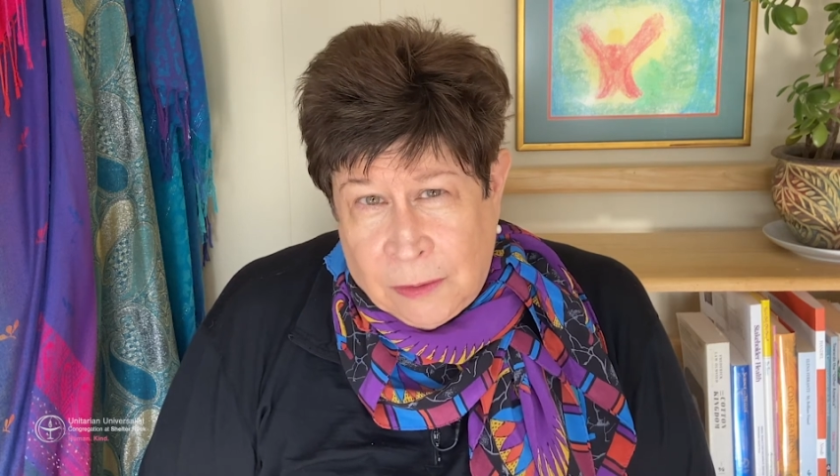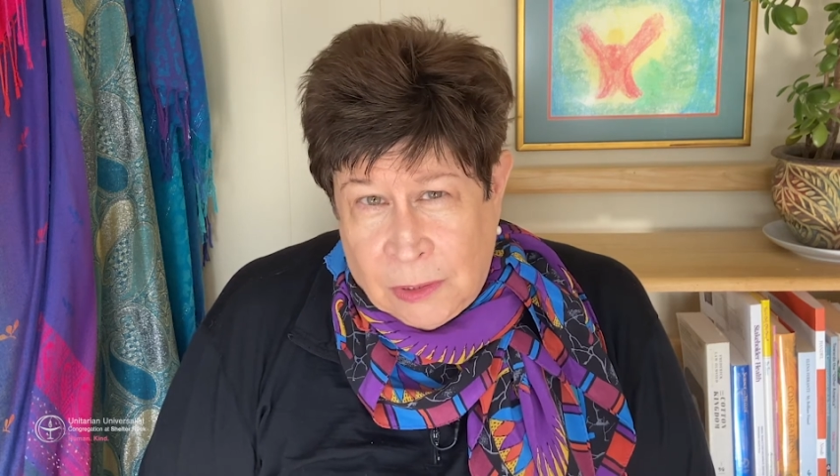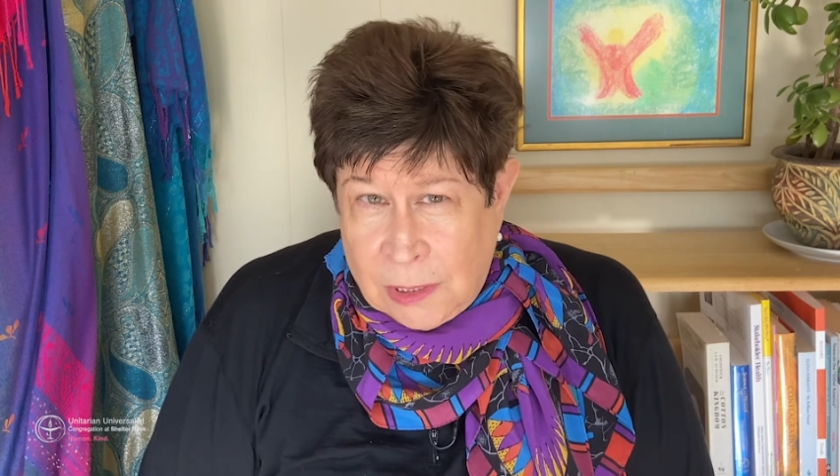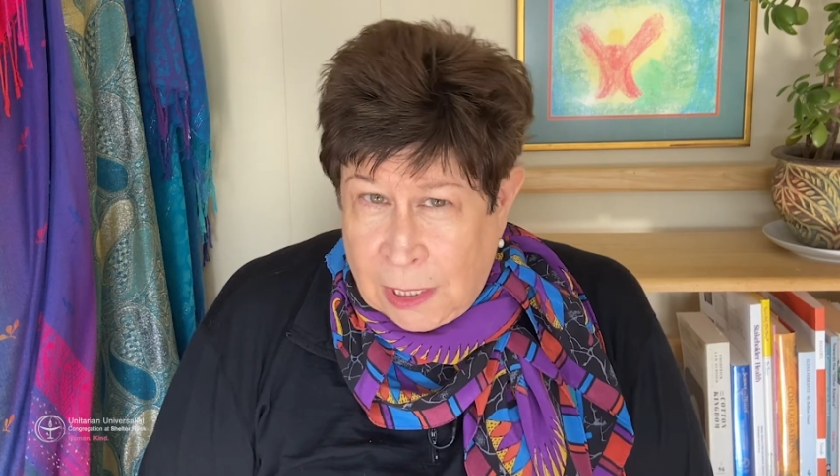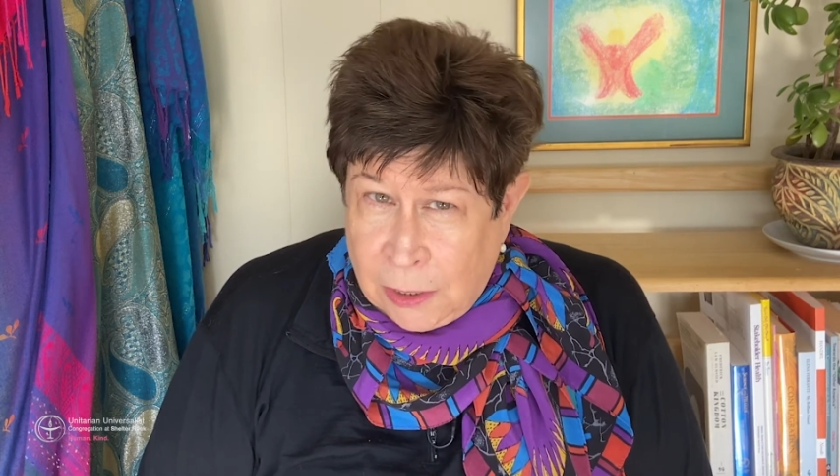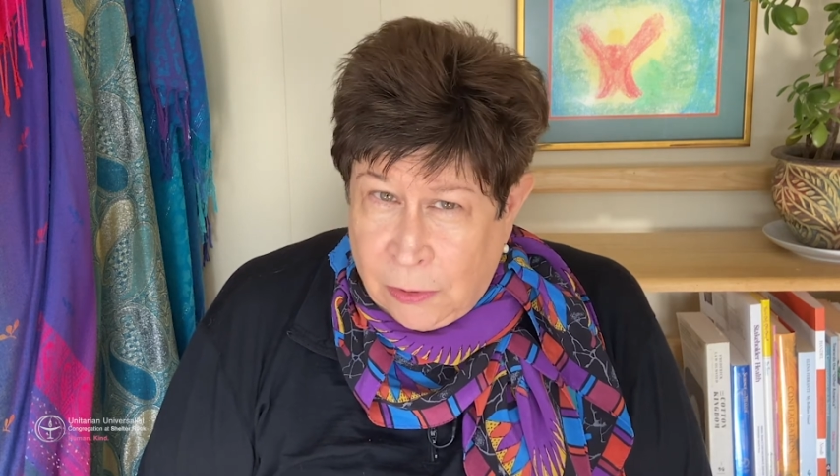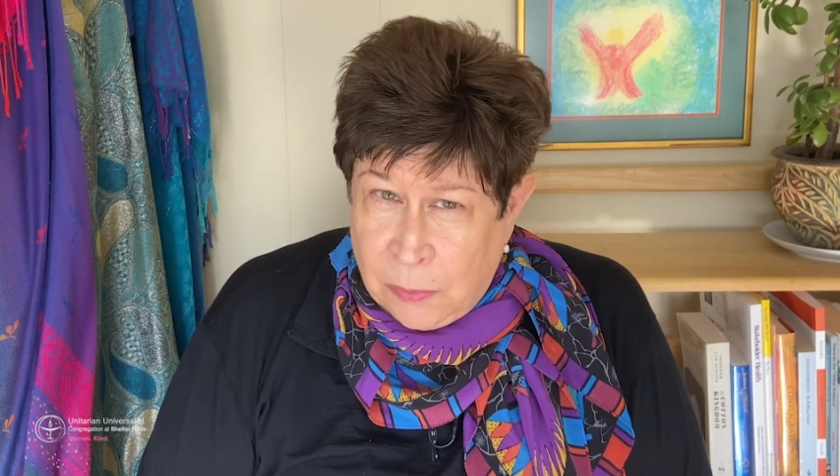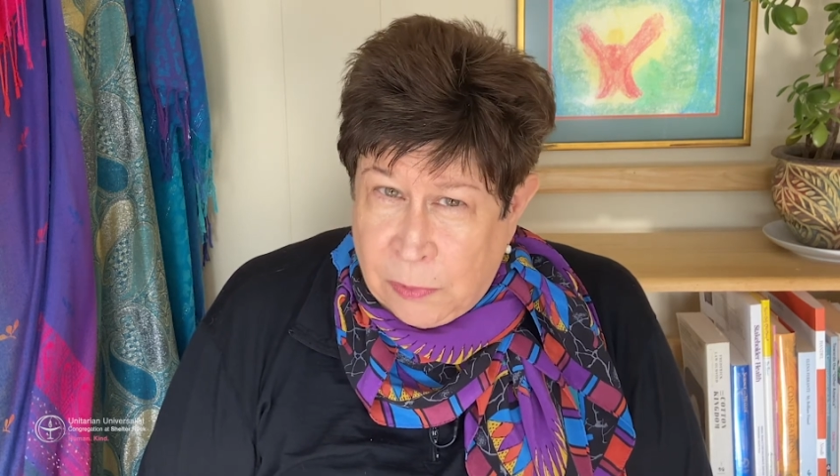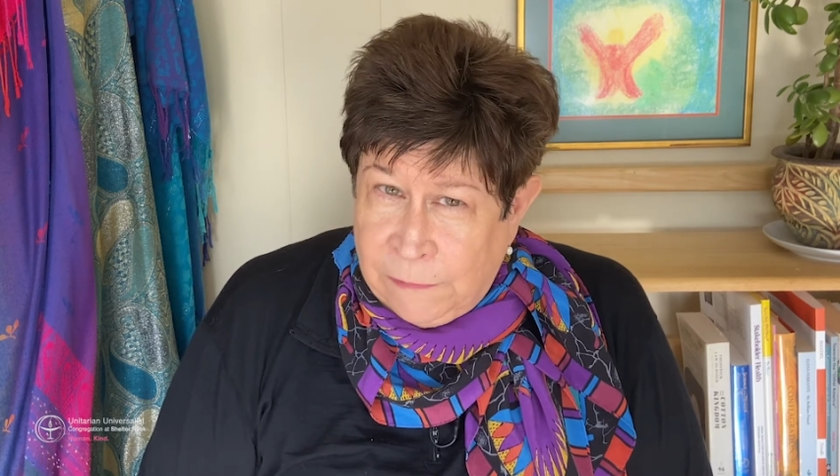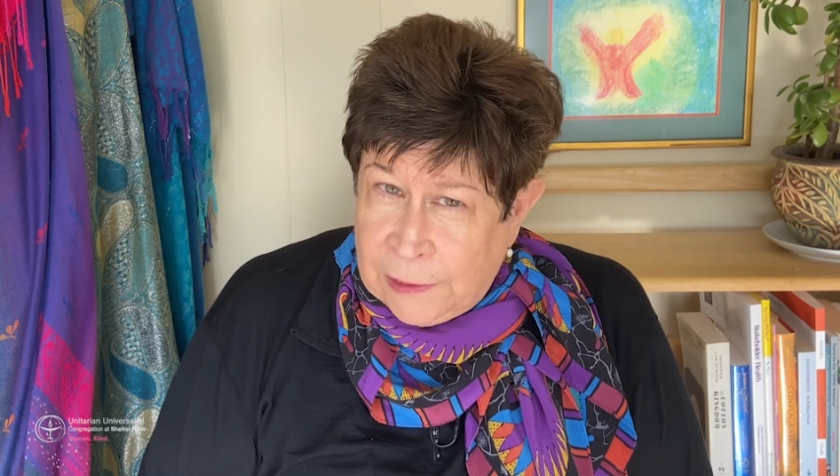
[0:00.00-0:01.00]
the
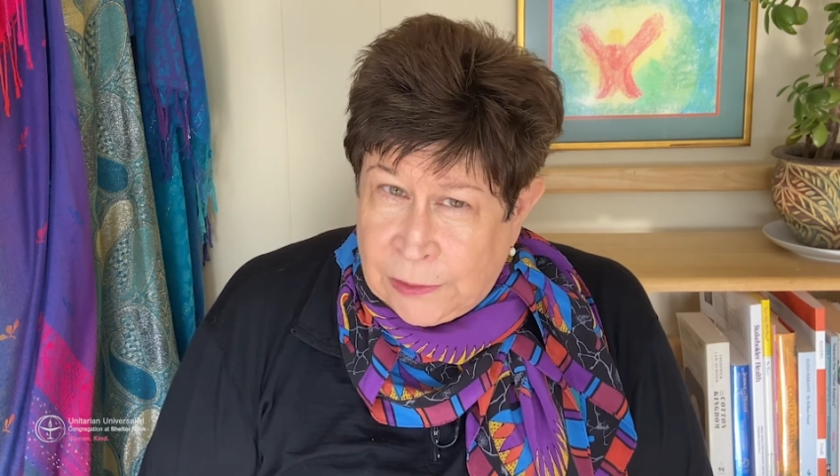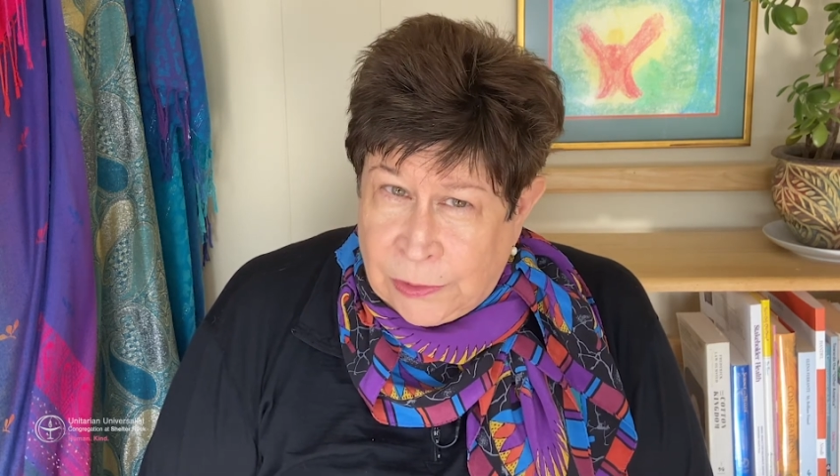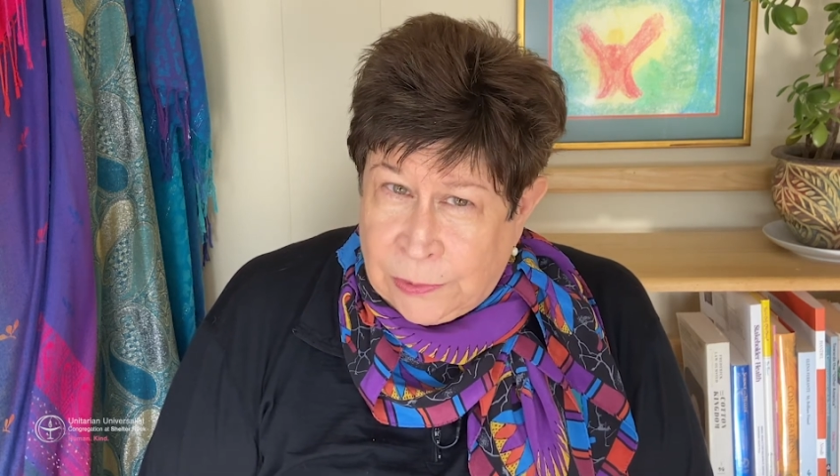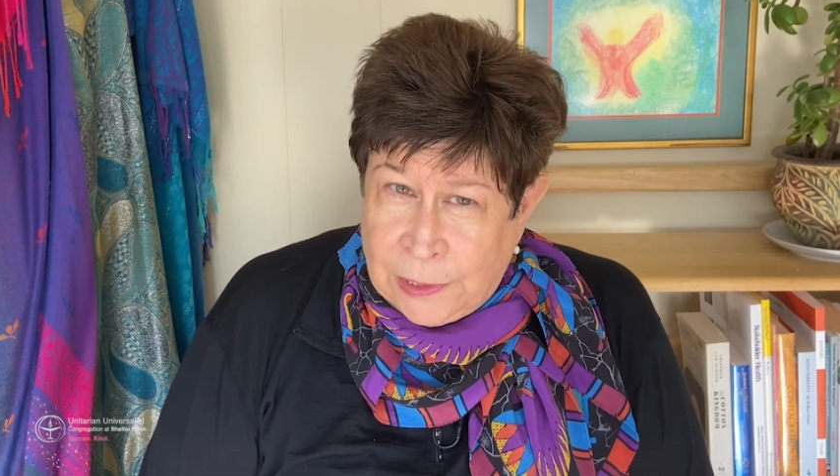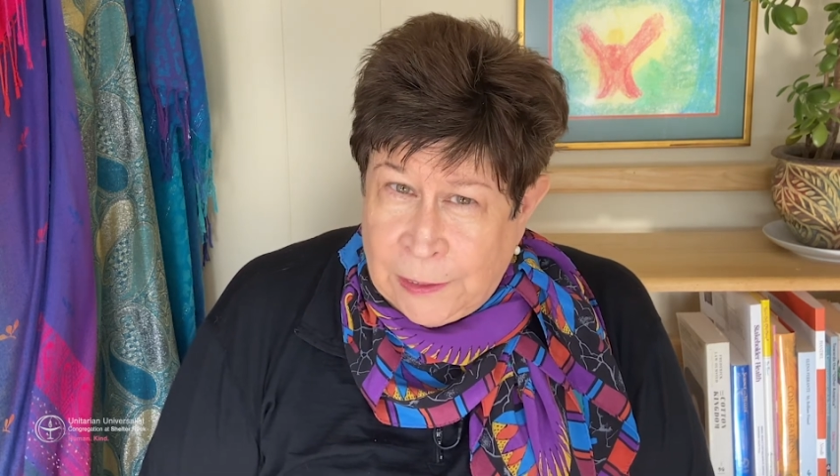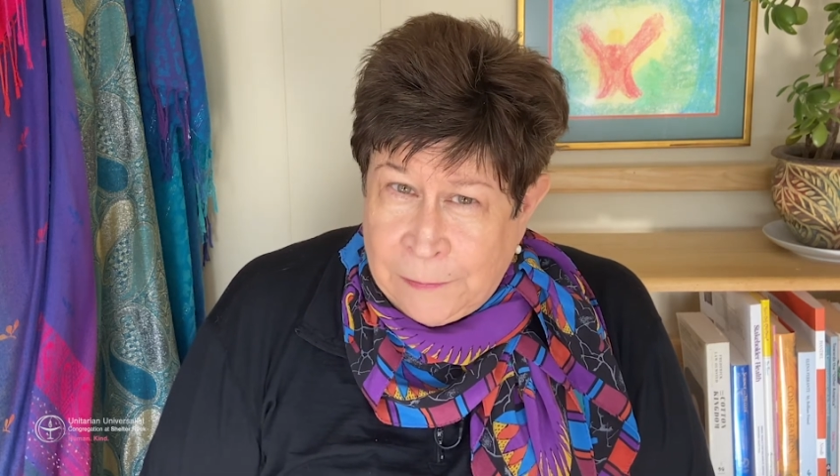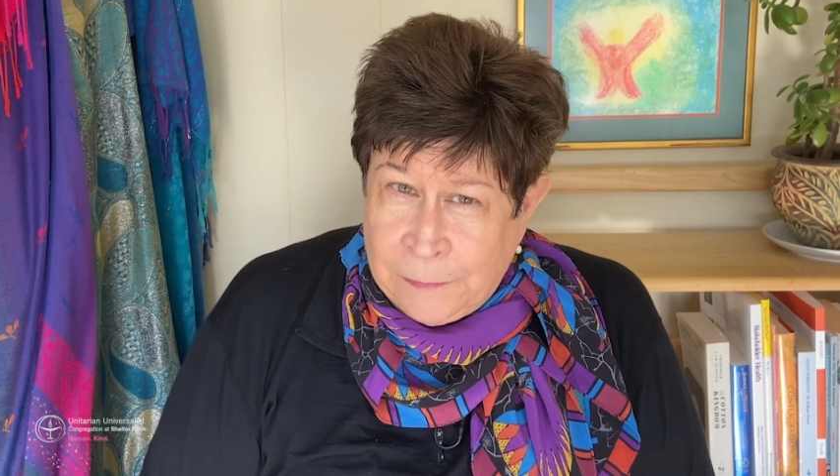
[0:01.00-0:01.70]
terrible victory.